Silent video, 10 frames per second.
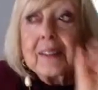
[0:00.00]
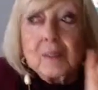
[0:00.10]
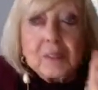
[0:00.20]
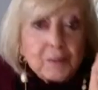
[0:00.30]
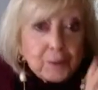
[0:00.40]
There
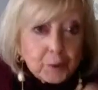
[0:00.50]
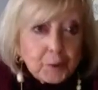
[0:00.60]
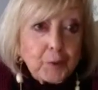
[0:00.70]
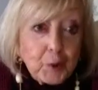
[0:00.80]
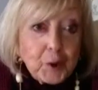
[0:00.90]
was a
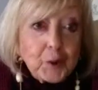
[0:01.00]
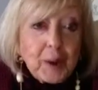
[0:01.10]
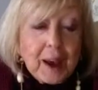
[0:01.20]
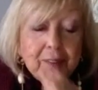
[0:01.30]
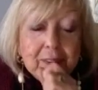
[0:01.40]

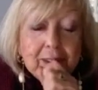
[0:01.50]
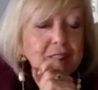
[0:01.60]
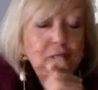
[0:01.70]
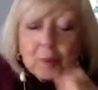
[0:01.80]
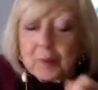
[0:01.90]
photograph. A
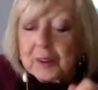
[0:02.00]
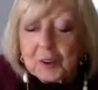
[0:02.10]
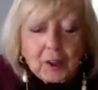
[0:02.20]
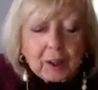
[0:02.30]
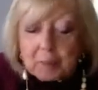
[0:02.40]
German
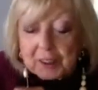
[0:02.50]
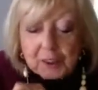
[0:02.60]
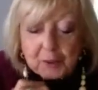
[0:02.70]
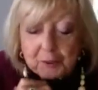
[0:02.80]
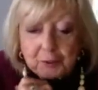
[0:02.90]
took a
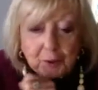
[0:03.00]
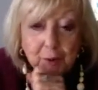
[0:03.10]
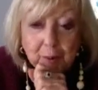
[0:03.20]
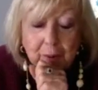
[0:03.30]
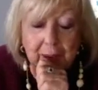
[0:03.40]
bunch of
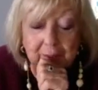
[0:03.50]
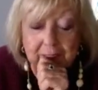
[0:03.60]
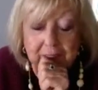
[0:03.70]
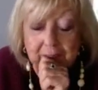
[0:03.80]
photographs.